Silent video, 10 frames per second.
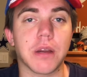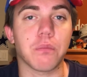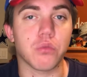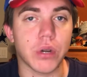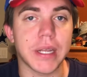a
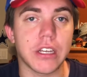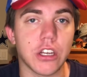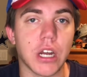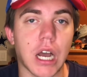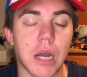pretty
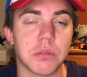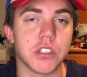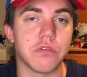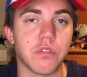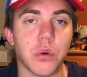good
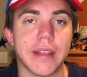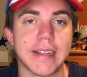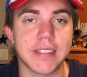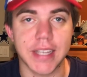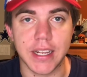option for
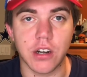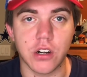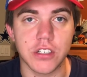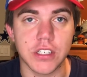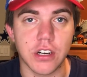that second
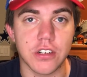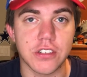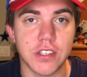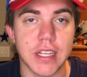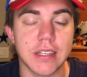RCR
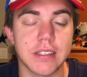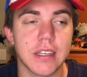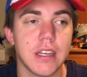seat.